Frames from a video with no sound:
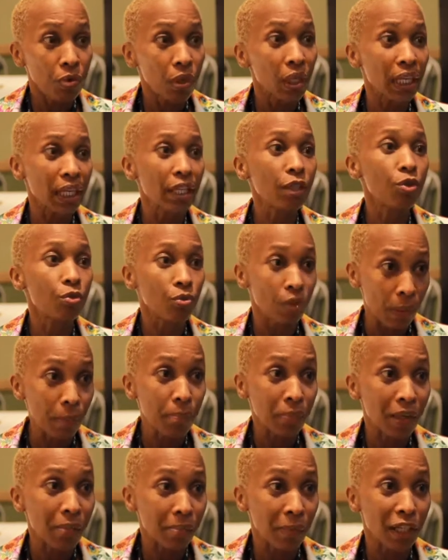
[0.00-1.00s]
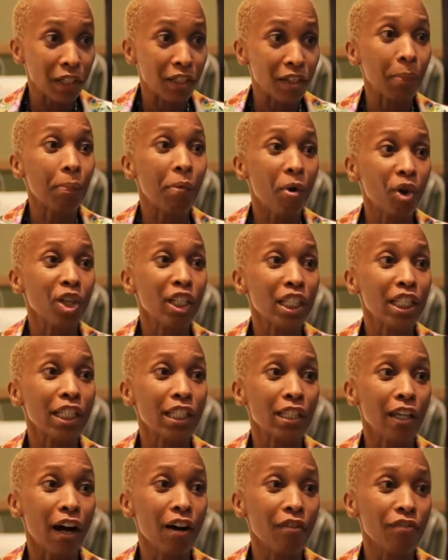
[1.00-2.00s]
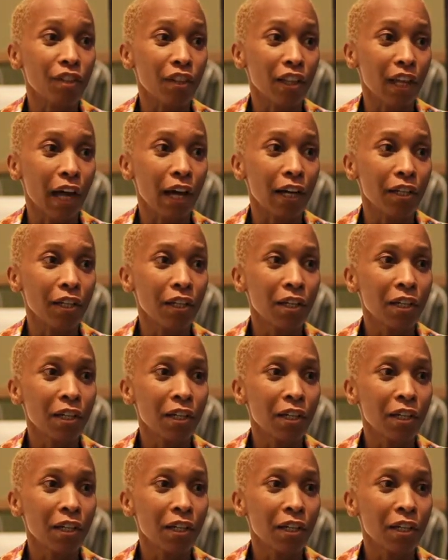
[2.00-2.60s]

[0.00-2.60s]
need to implement the policy after that.